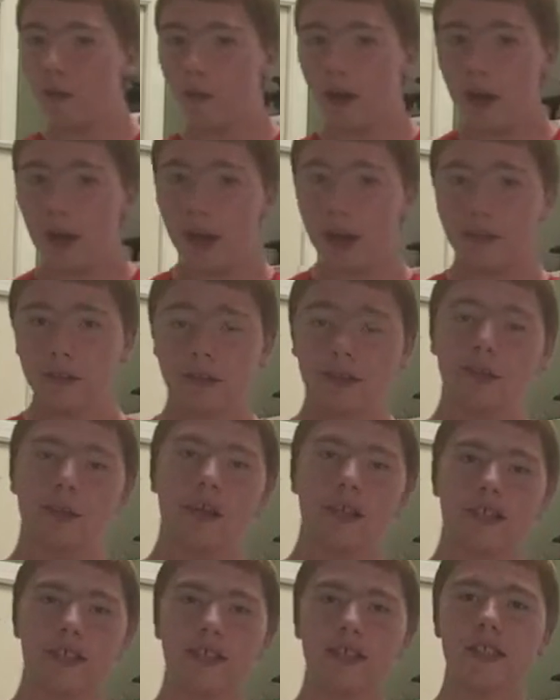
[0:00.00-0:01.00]
what else you
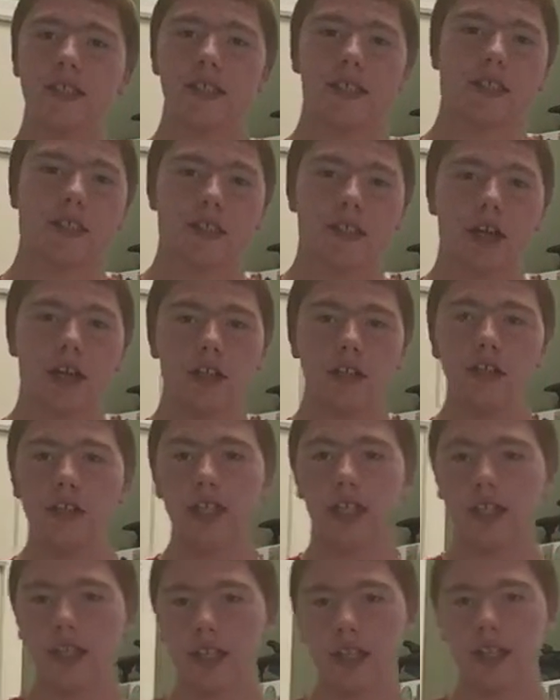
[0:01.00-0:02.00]
want to see here on
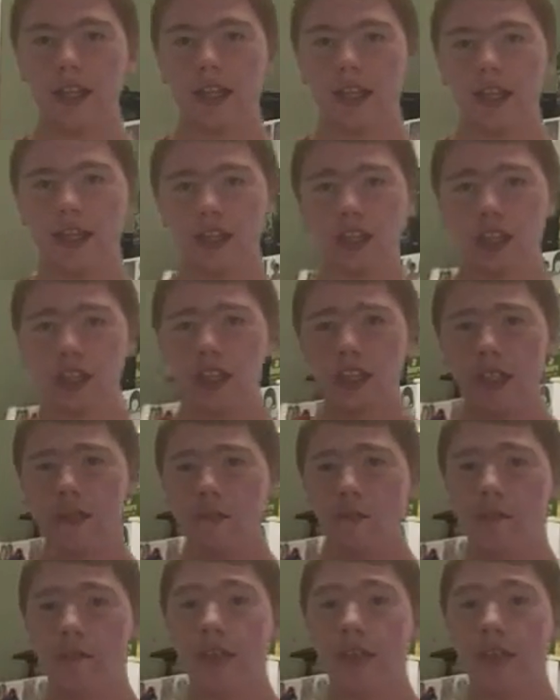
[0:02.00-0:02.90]
Jaren in the Kitchen.